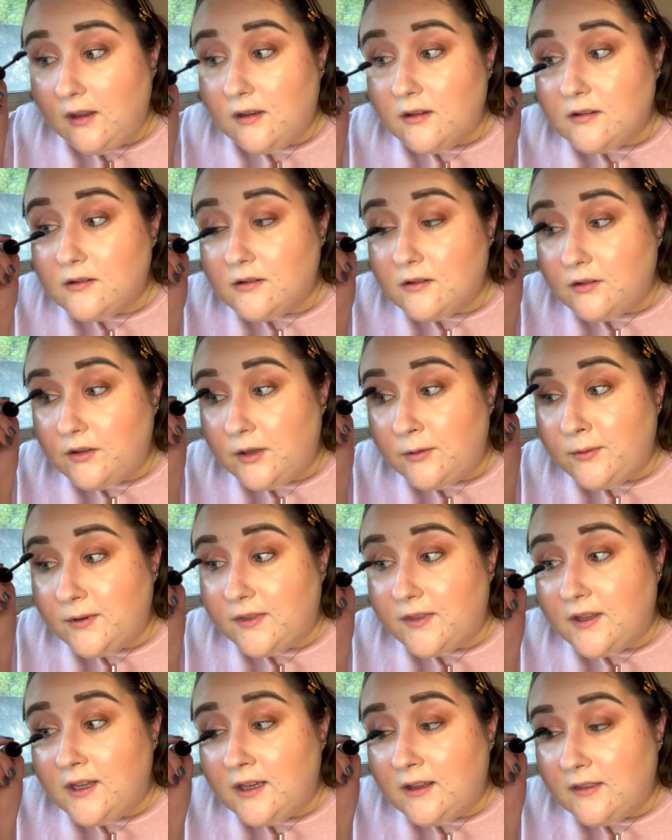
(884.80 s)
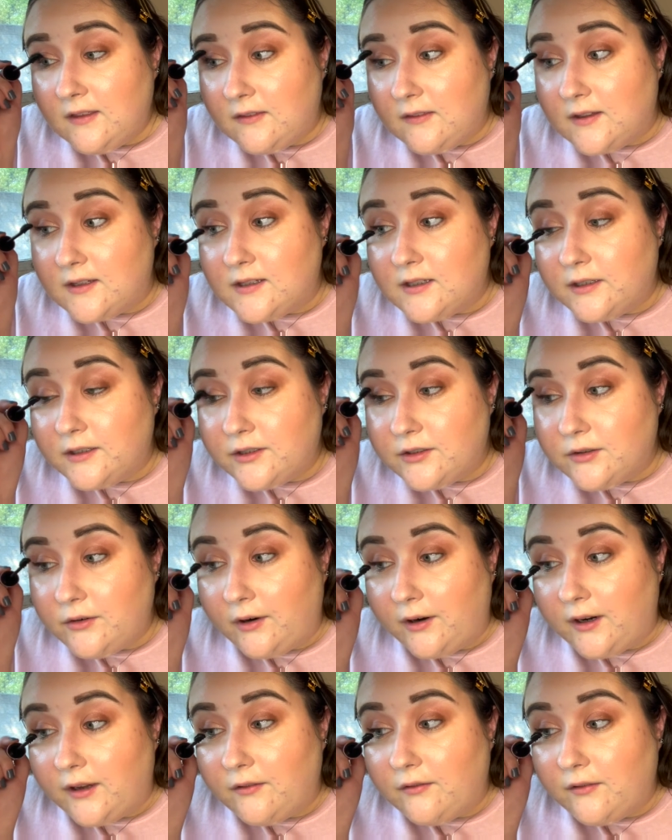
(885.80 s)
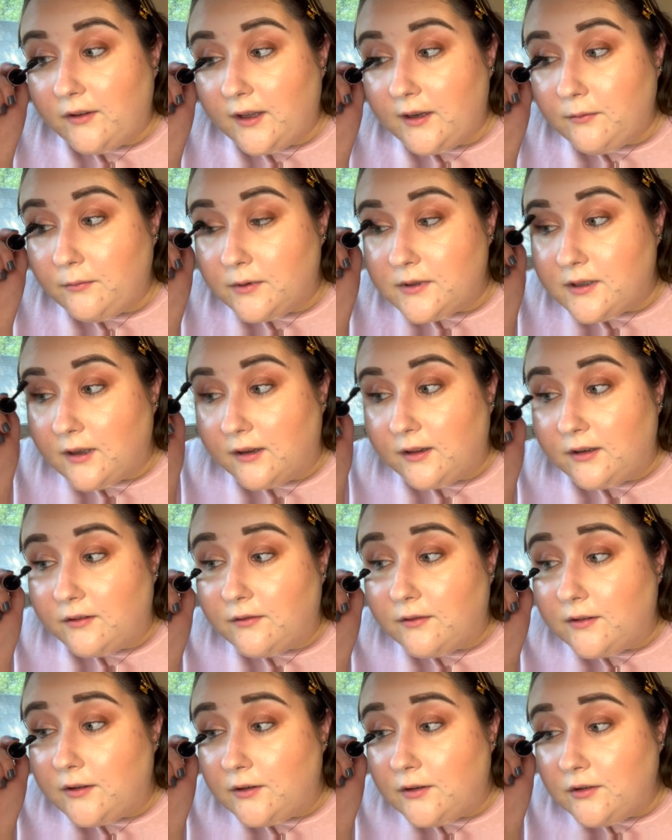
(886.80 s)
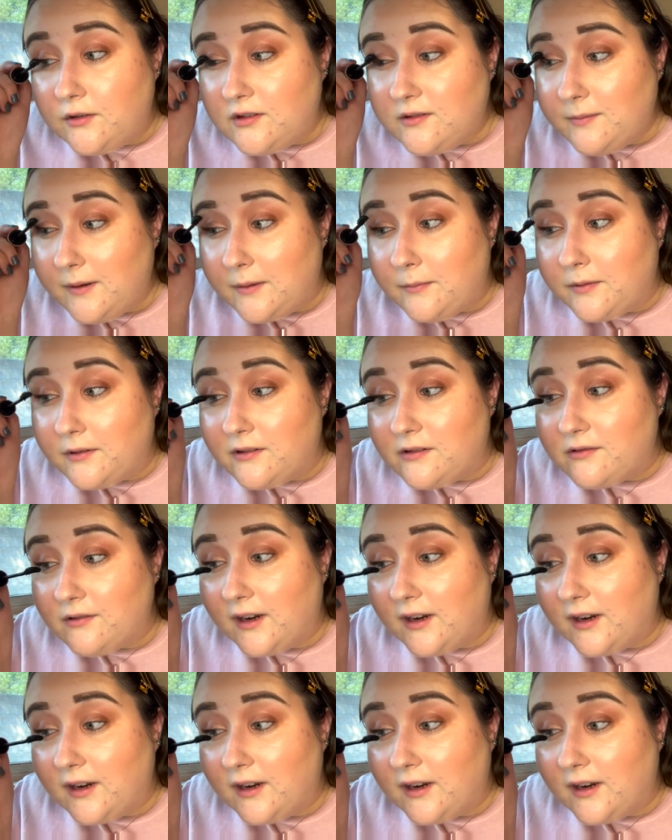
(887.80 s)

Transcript: So you would think that this historic event was all over the newspapers,